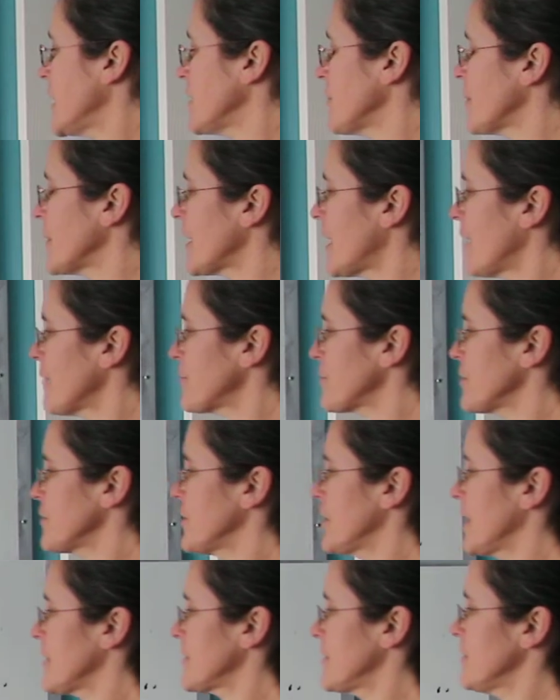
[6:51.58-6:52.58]
Anyway, after
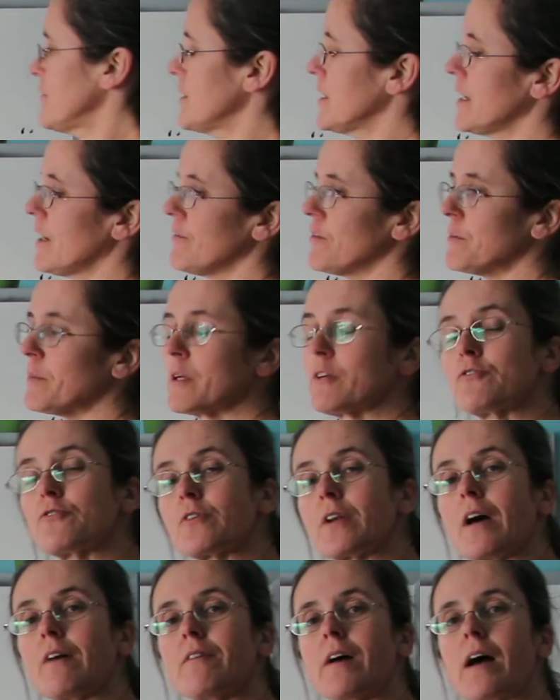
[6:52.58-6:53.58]
the activity, everybody
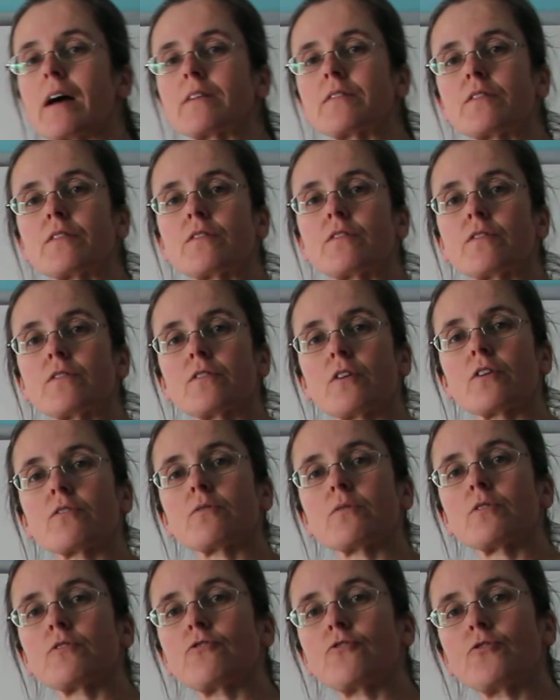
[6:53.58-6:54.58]
should have access not
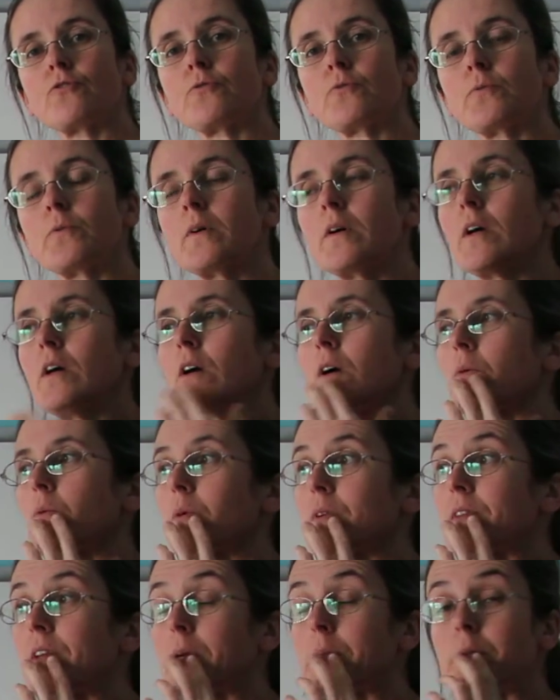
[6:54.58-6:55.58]
only to
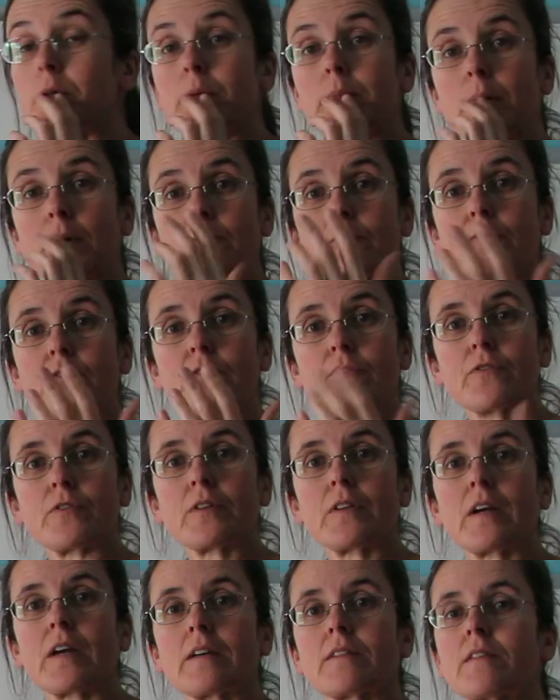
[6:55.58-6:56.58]
what they proposed for
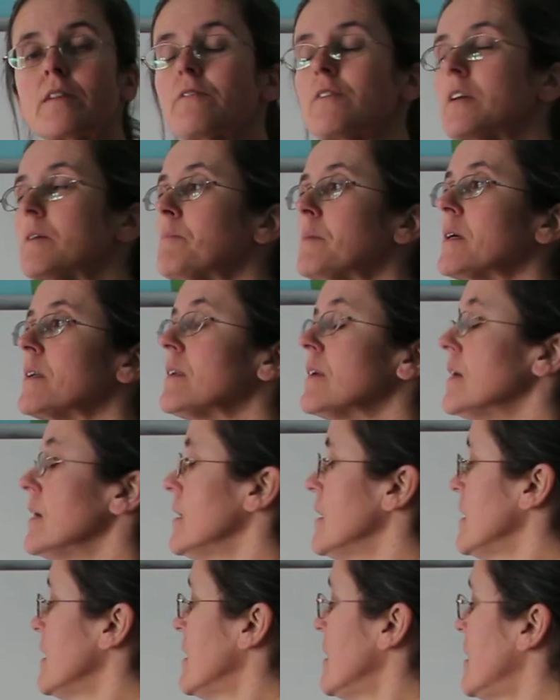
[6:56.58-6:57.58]
the activity, but
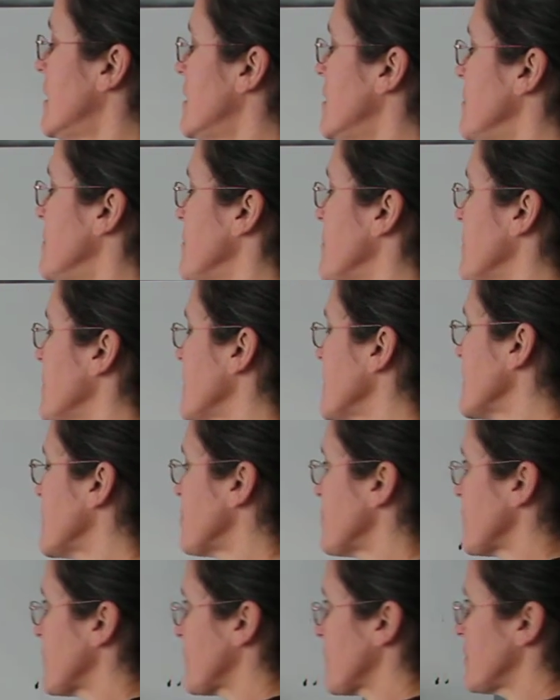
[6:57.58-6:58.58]

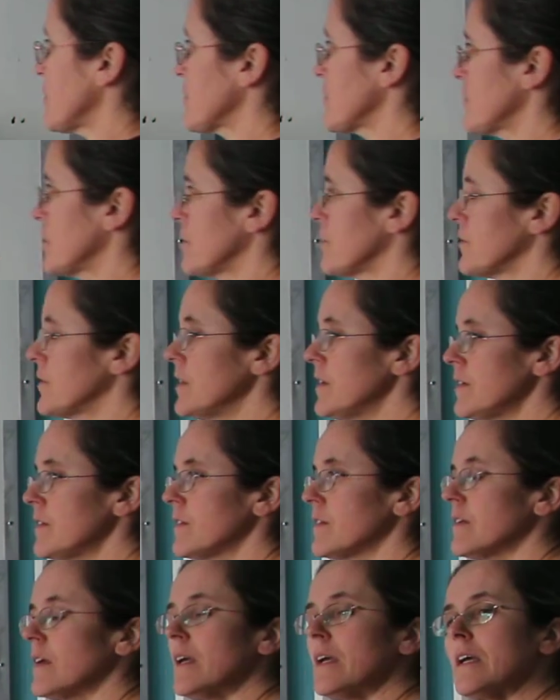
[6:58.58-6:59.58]
the result of
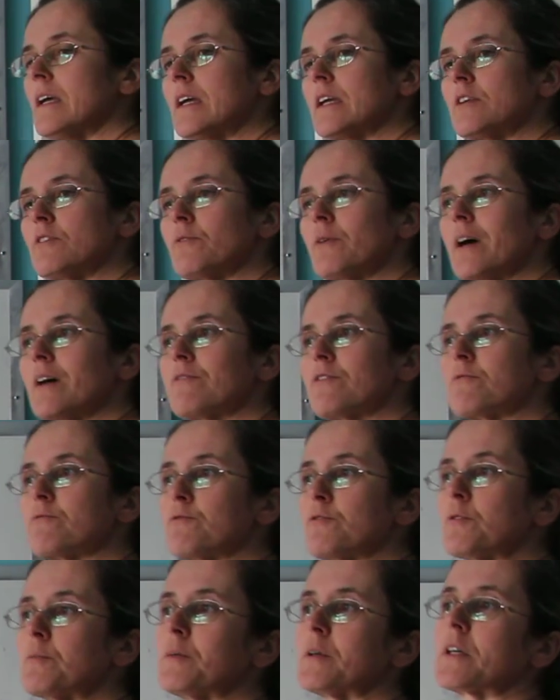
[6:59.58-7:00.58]
this. And you'll have a
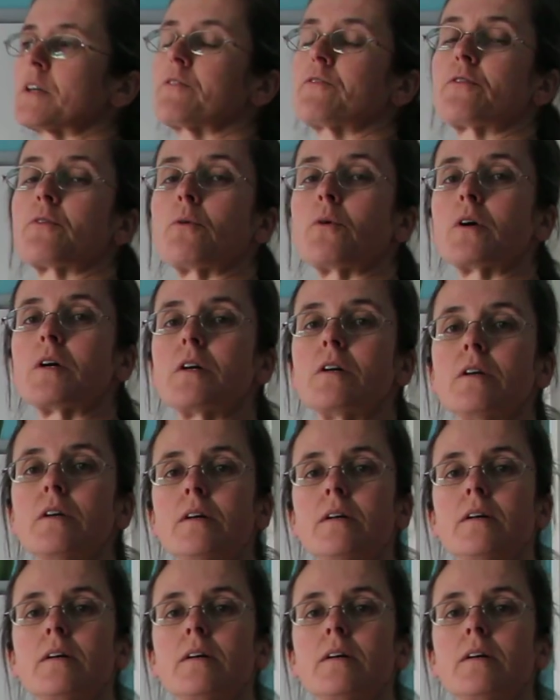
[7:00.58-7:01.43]
rubric for